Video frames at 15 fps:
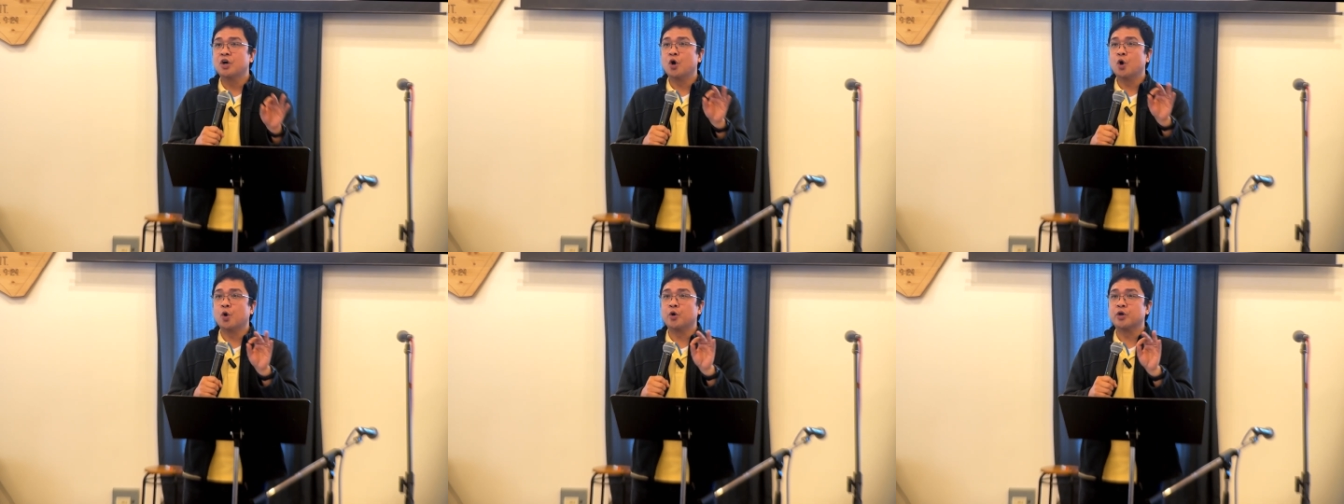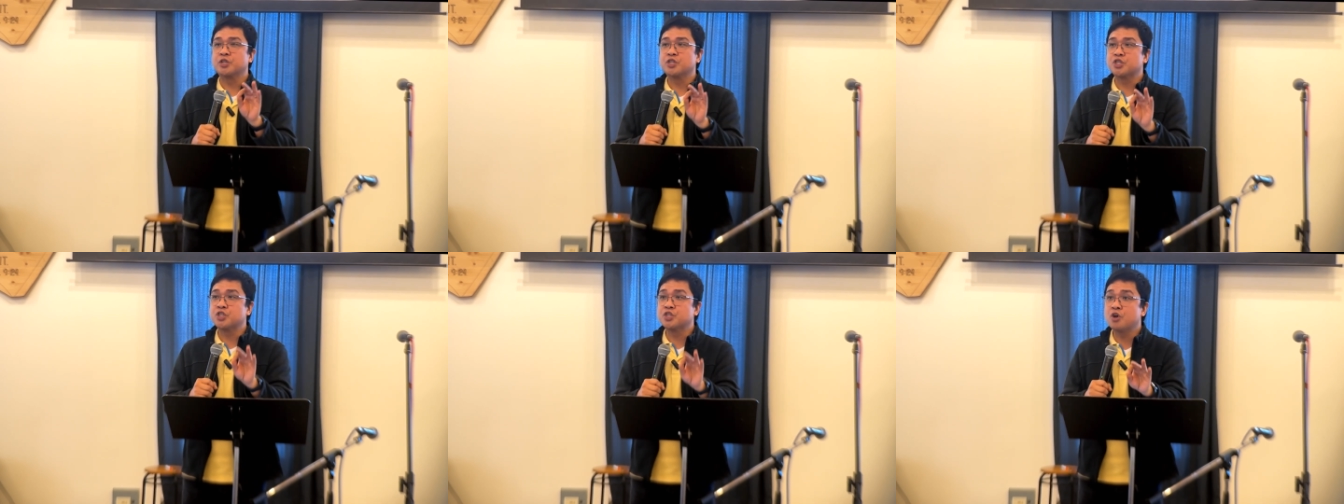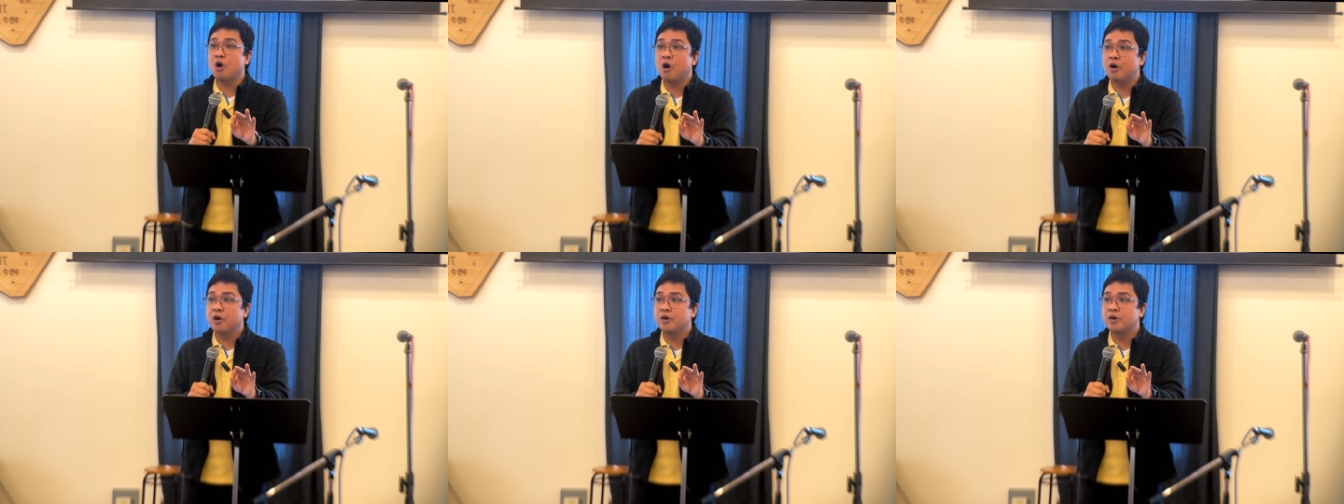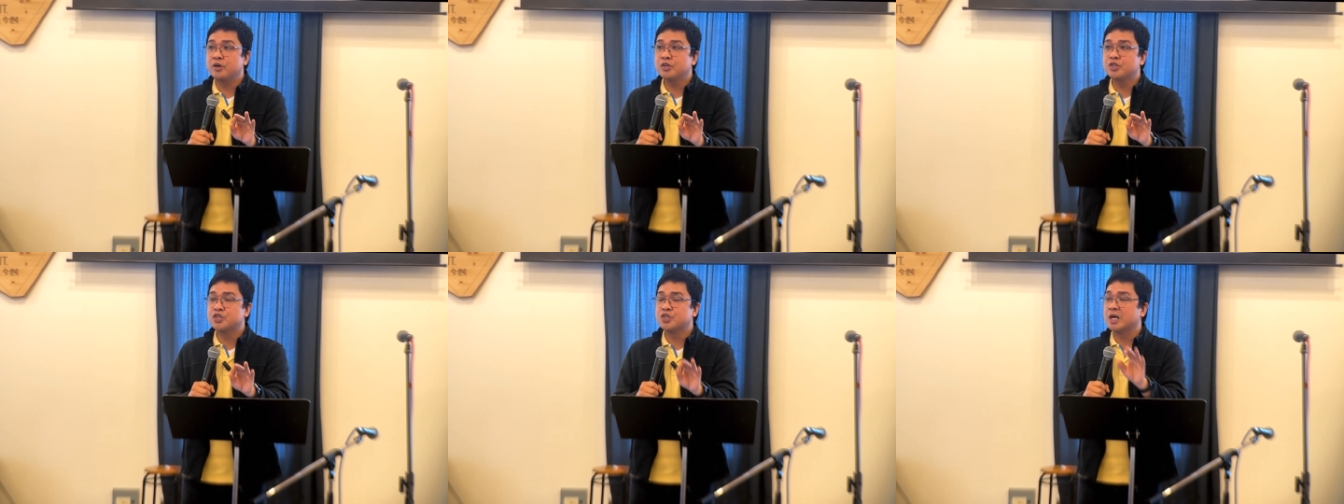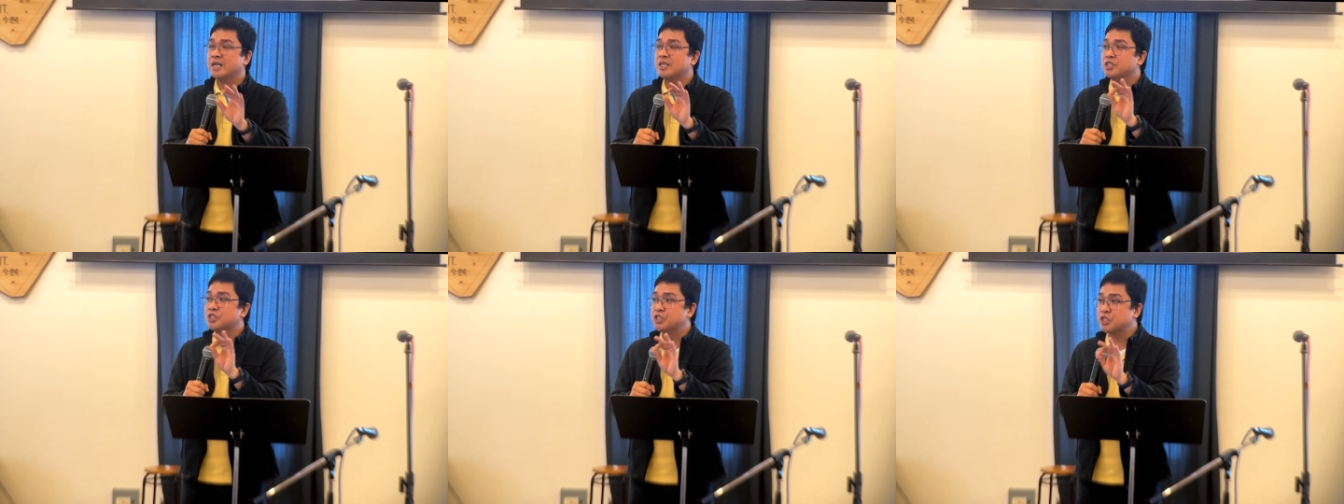or charge
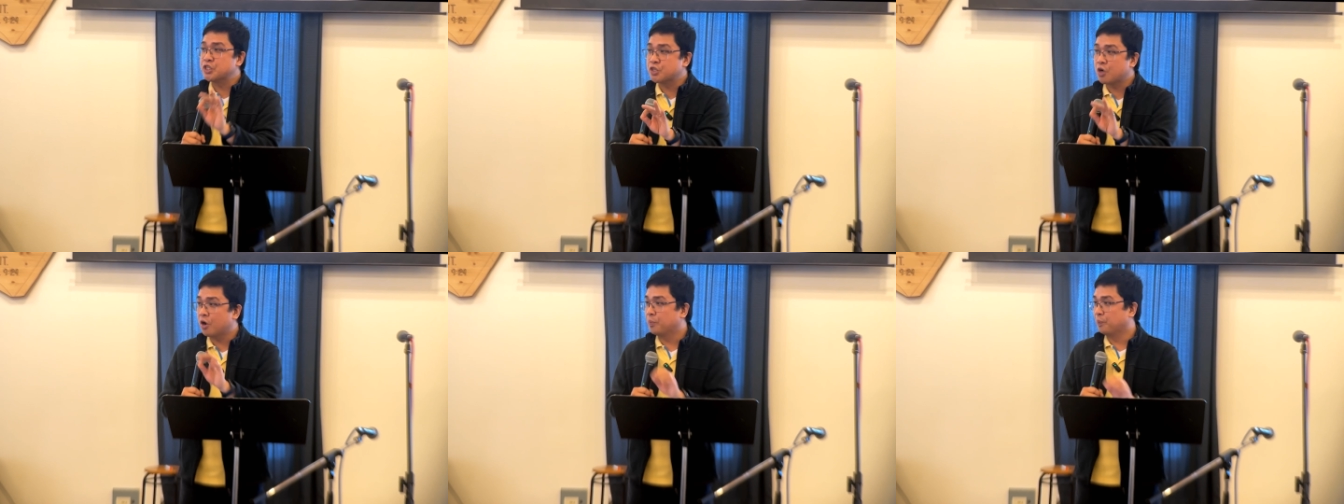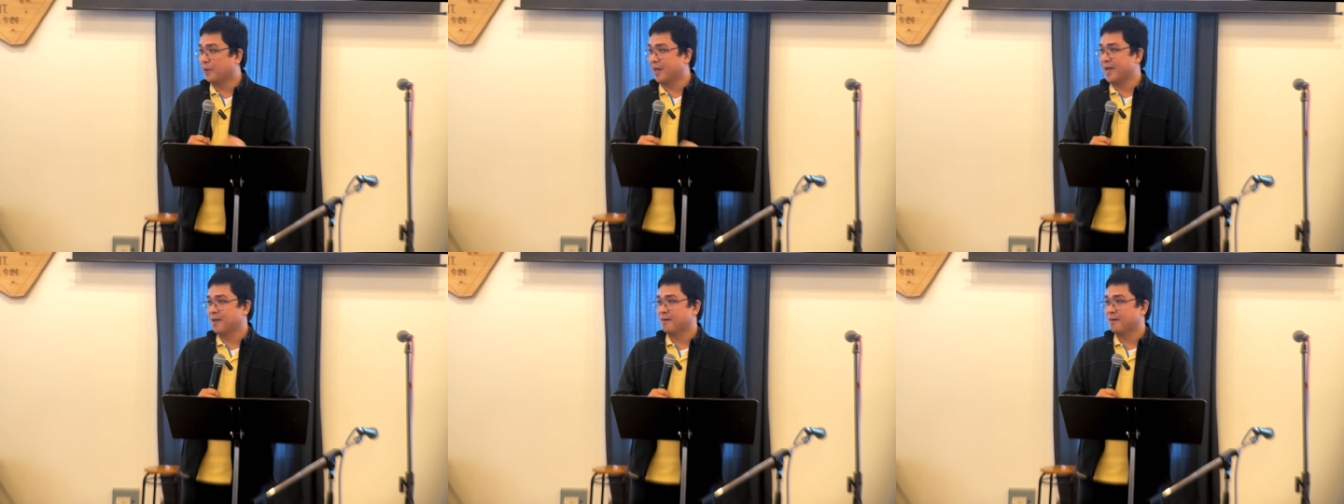sharply.